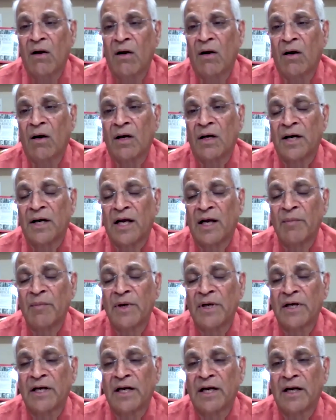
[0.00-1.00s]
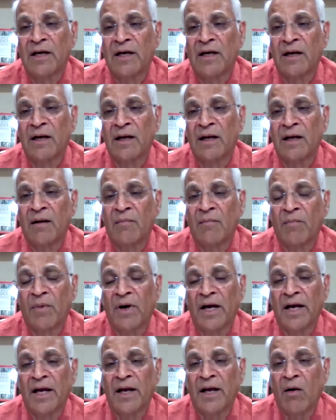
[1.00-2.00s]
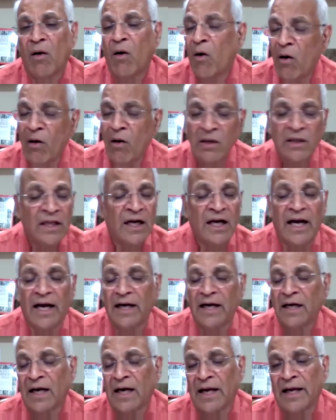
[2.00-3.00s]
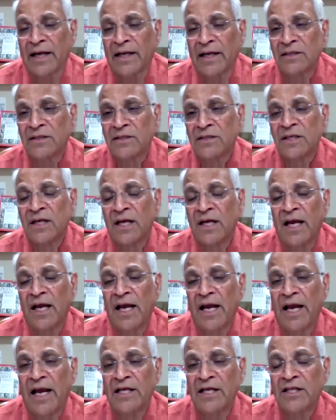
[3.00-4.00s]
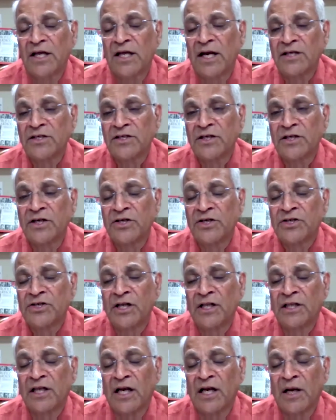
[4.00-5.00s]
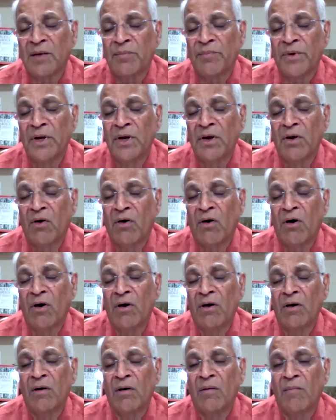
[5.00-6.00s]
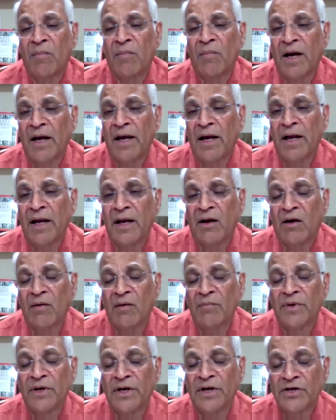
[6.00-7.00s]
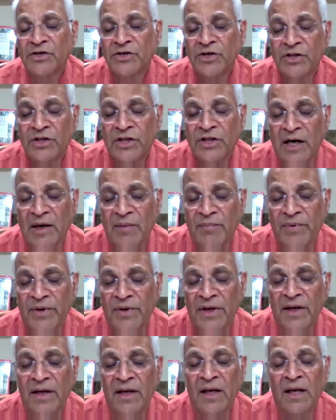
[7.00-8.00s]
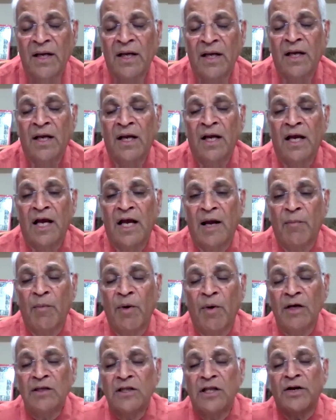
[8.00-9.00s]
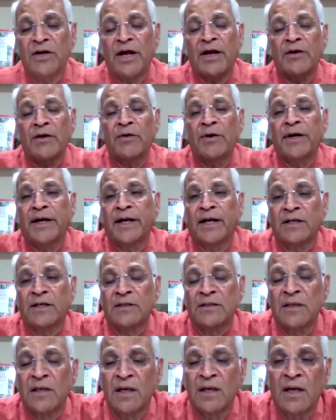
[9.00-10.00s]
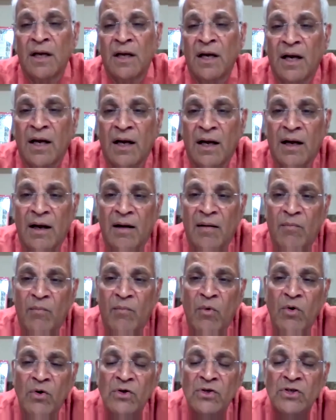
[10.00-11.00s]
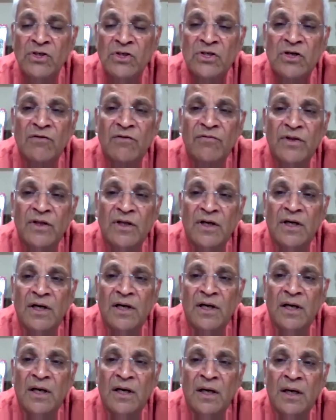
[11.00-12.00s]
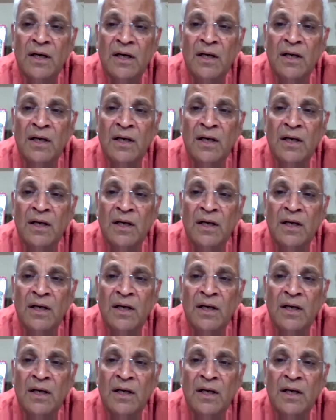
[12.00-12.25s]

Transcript: are recommended by all the guidelines, either as initial therapy or by combination therapy. Among the diuretics, uh, most of the